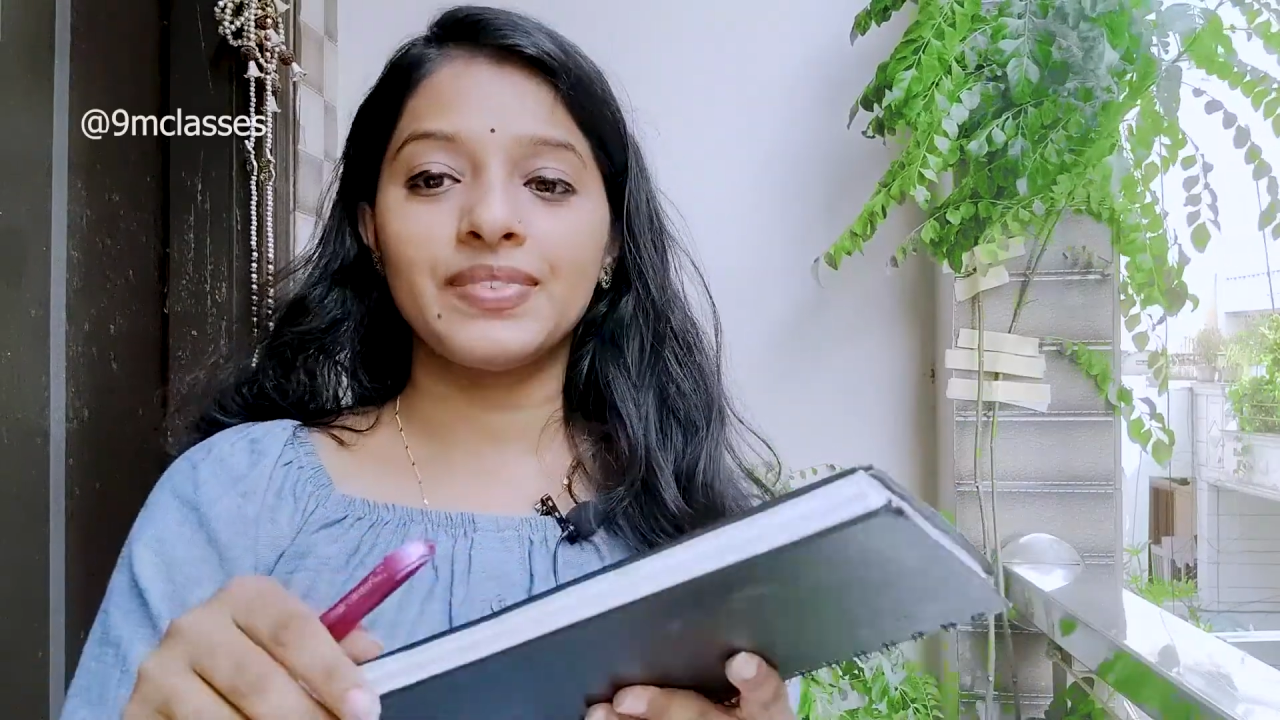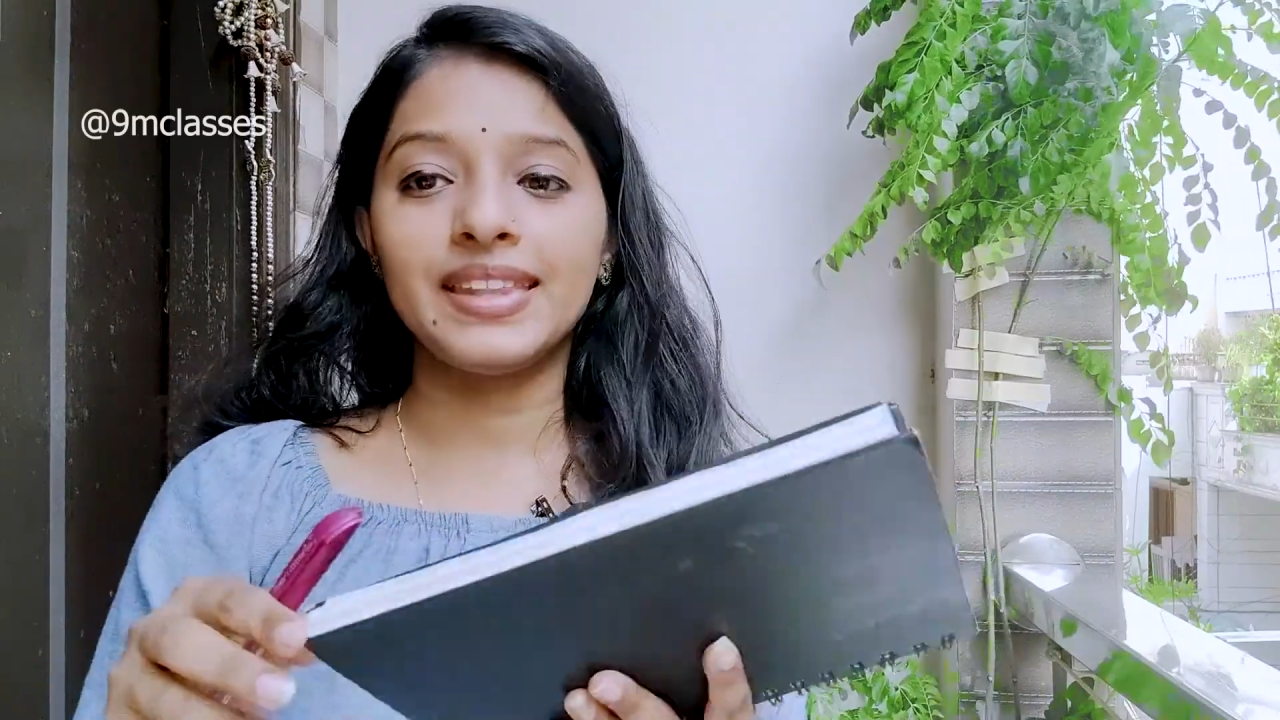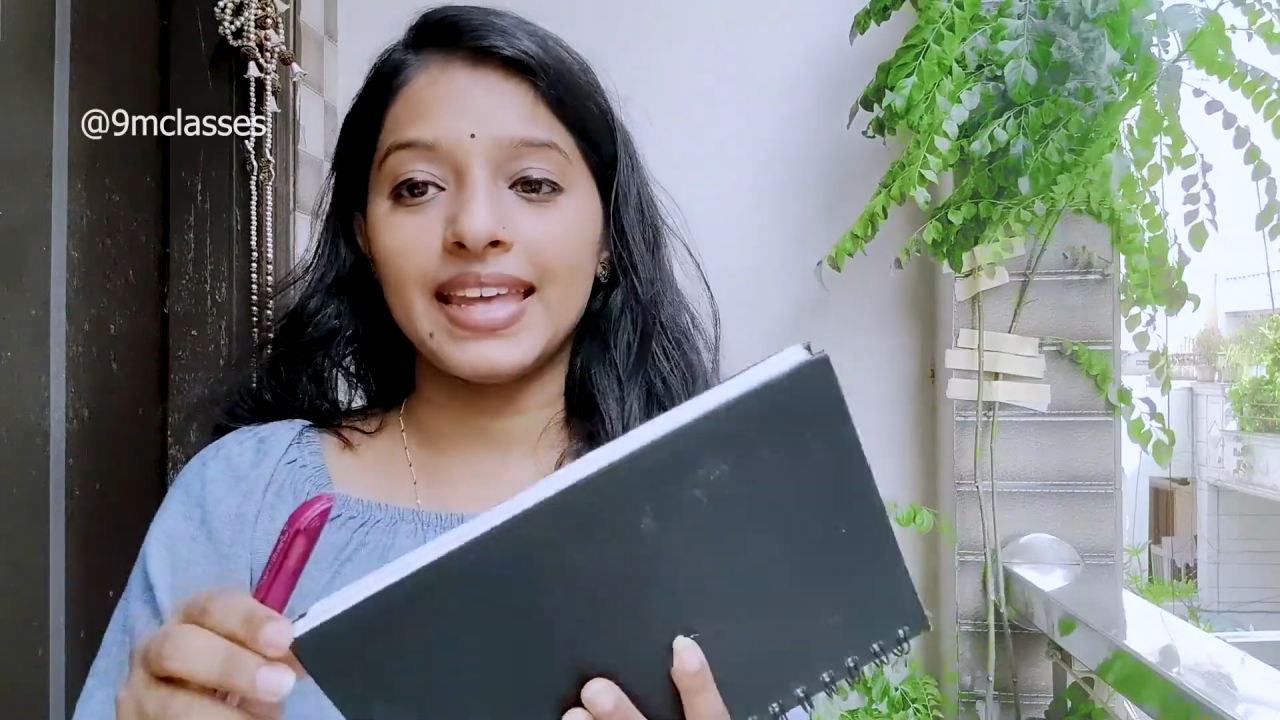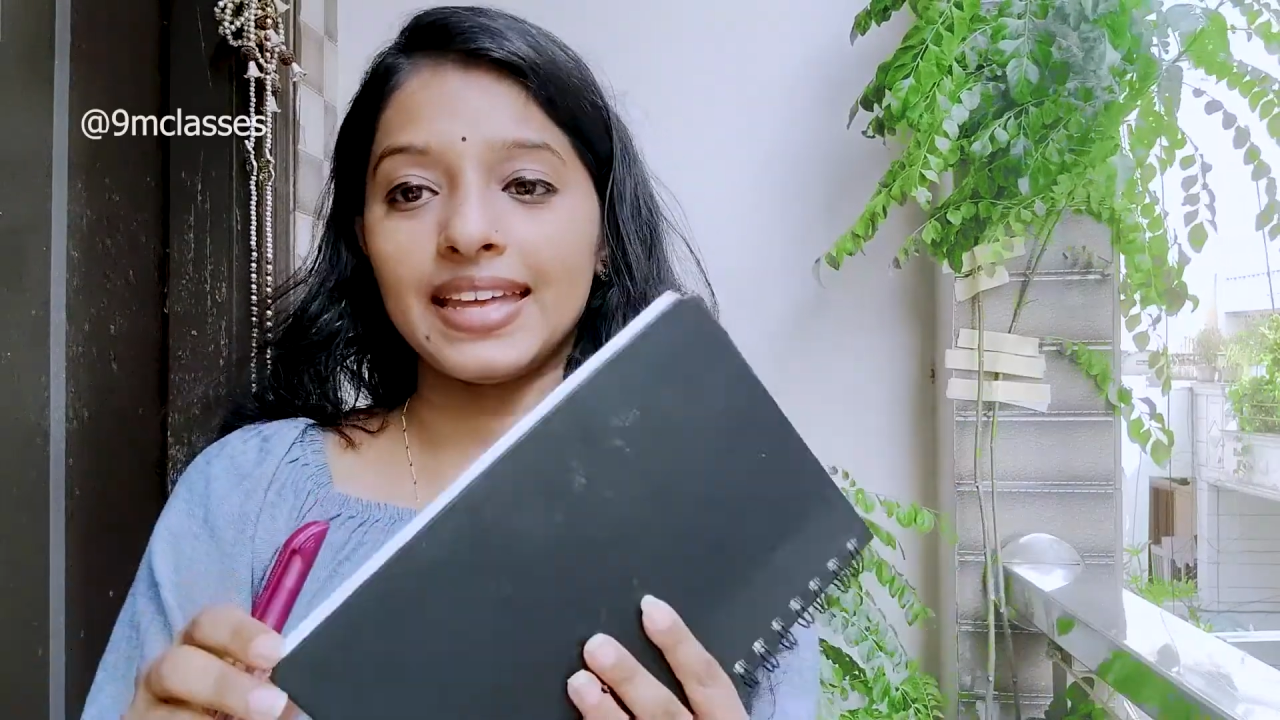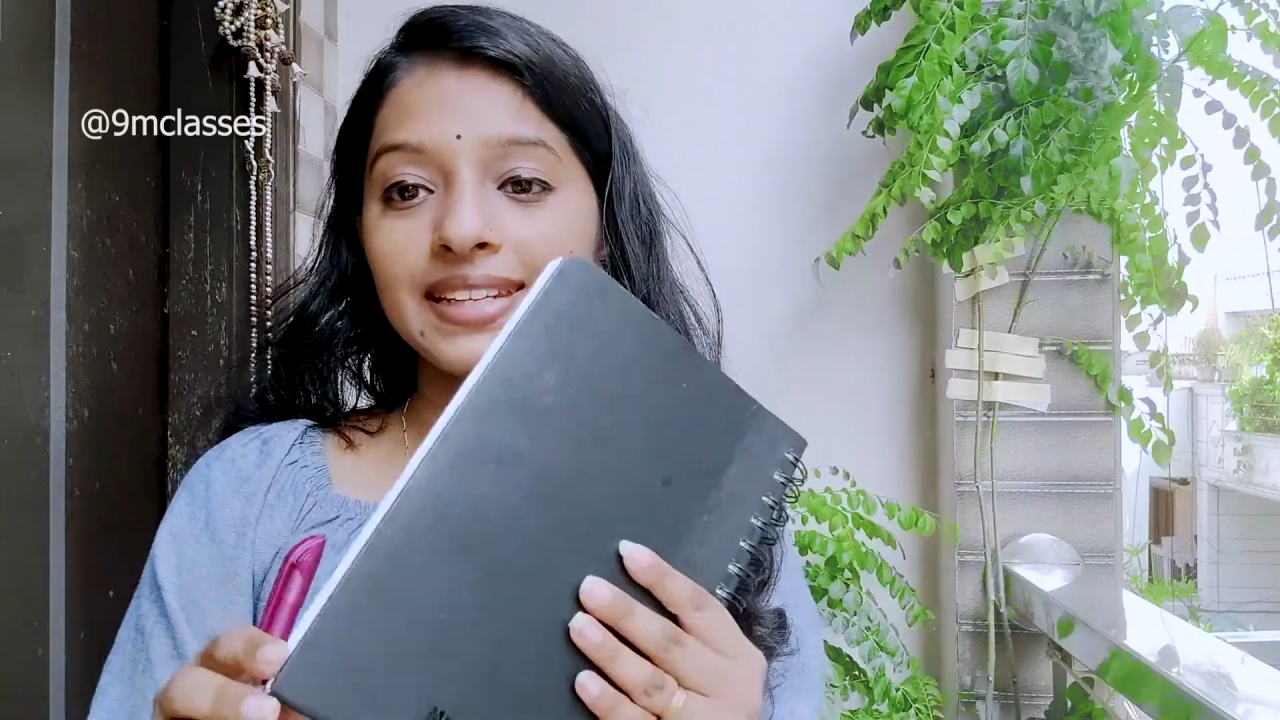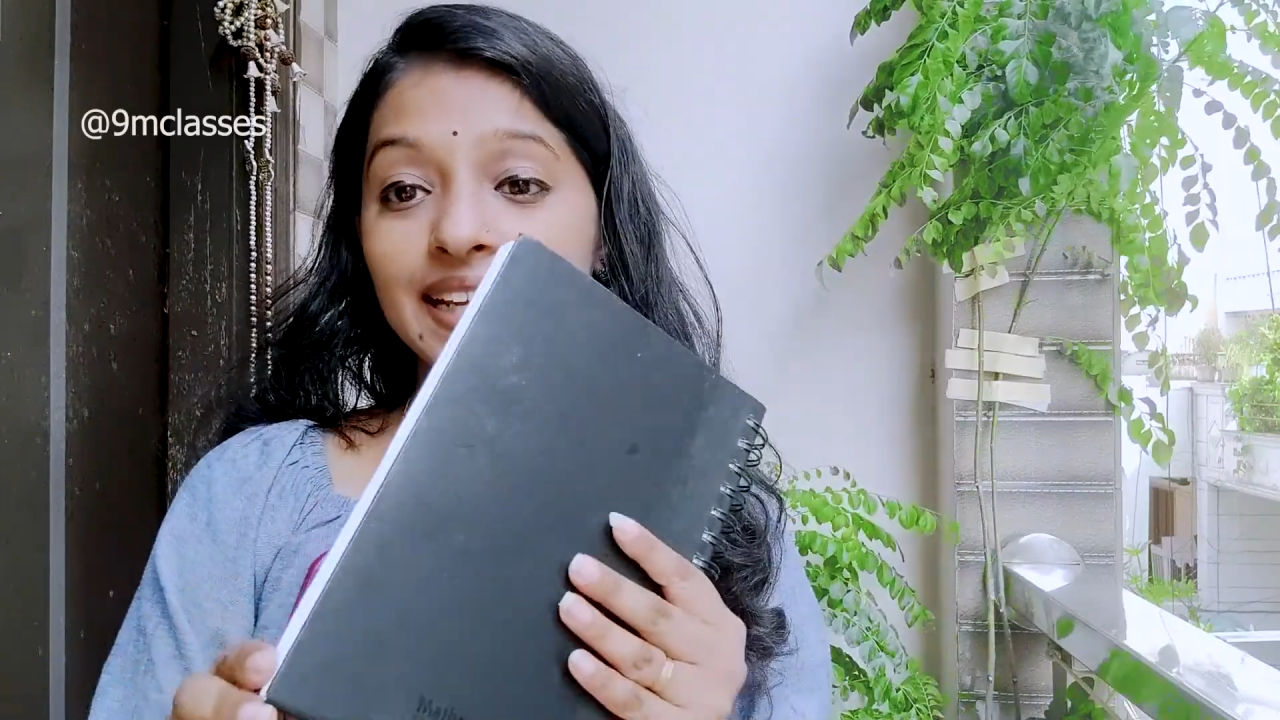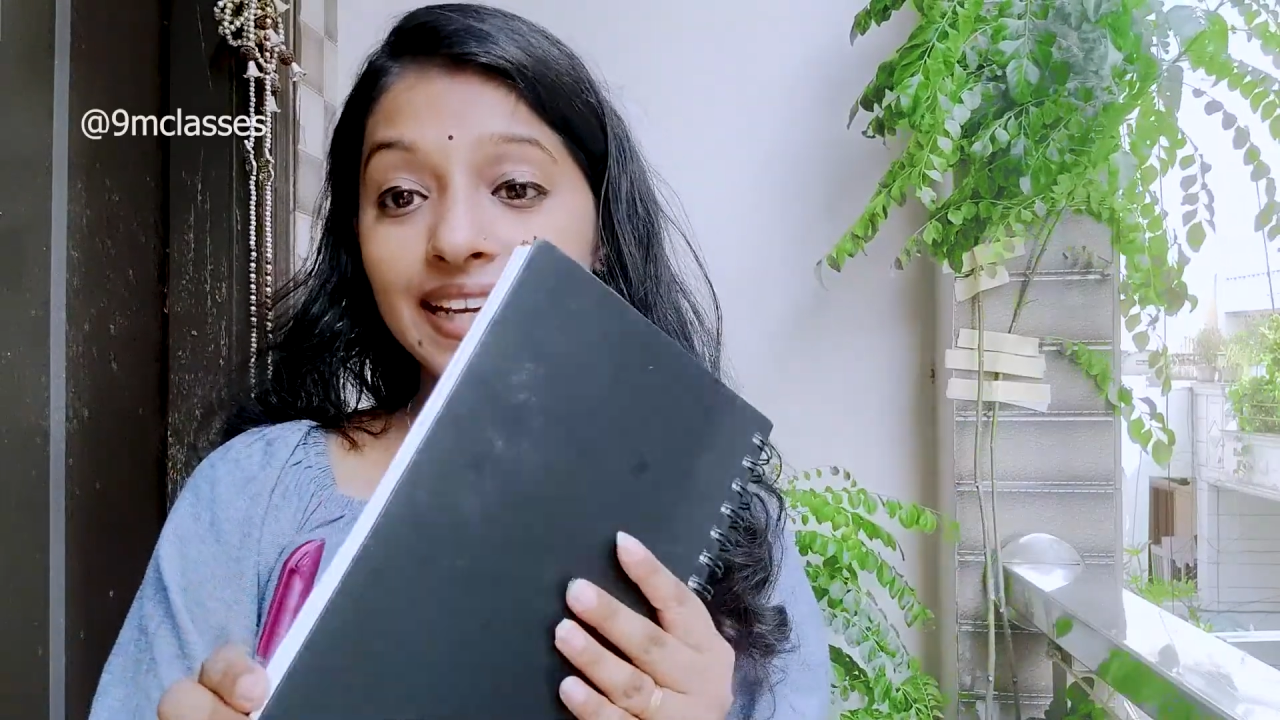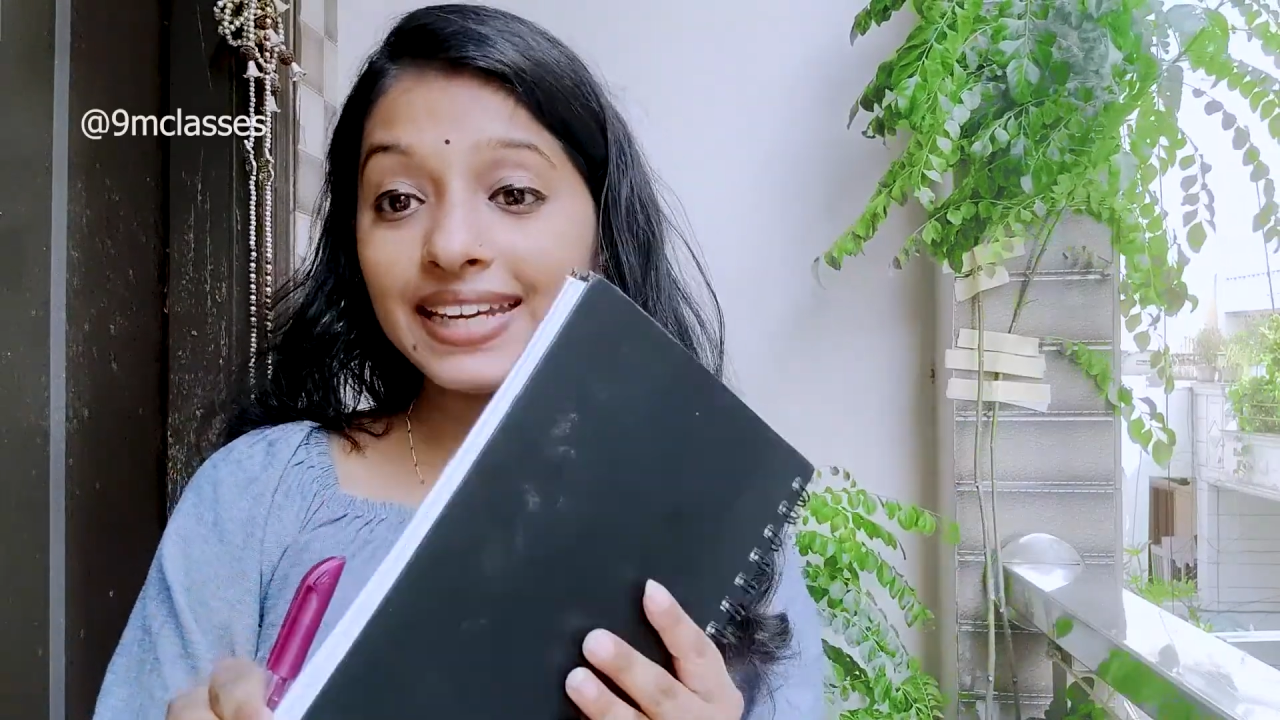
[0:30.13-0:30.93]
then